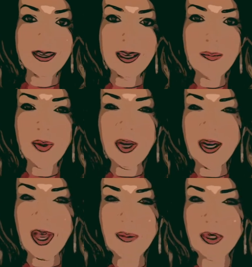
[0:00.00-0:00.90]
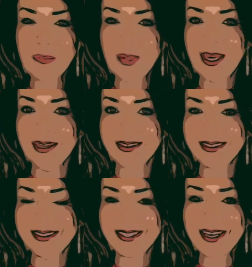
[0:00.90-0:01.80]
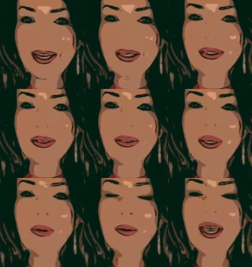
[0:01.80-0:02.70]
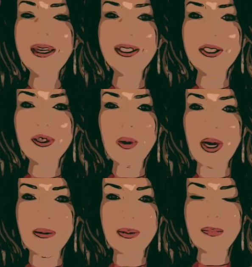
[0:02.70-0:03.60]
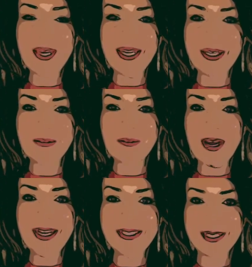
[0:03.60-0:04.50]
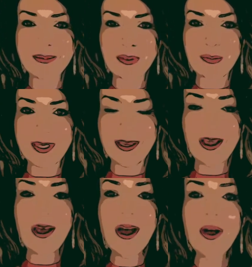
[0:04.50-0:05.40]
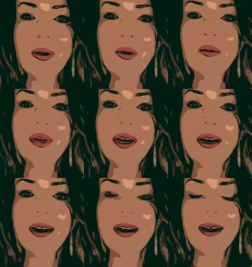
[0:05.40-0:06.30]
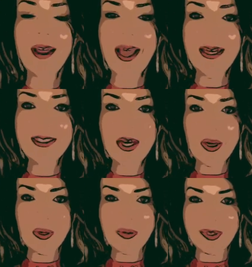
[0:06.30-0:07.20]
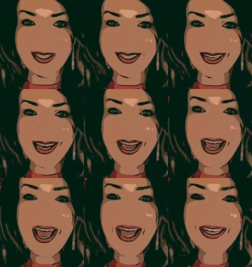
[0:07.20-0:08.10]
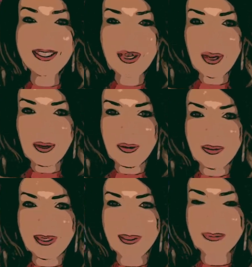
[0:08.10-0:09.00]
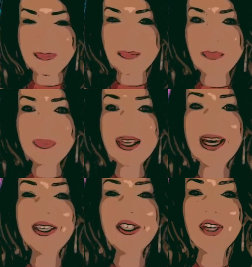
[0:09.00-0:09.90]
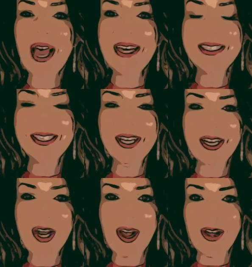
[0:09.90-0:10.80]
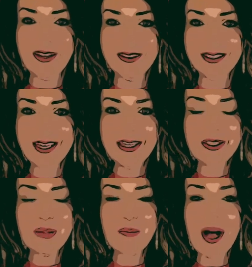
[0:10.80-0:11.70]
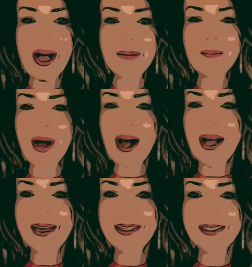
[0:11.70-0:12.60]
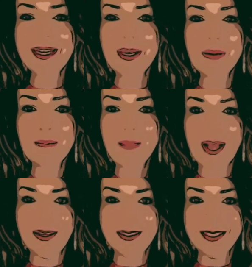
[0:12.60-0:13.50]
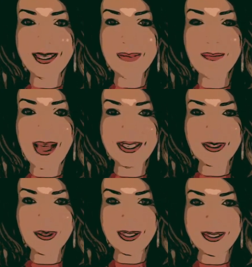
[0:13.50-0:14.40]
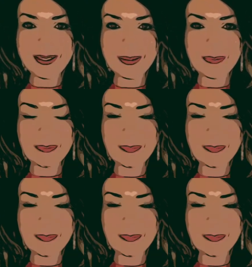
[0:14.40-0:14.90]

and put it on repeat so you can enjoy repeating phrases from me over and over and over, chanting along to my mind-melting mantras.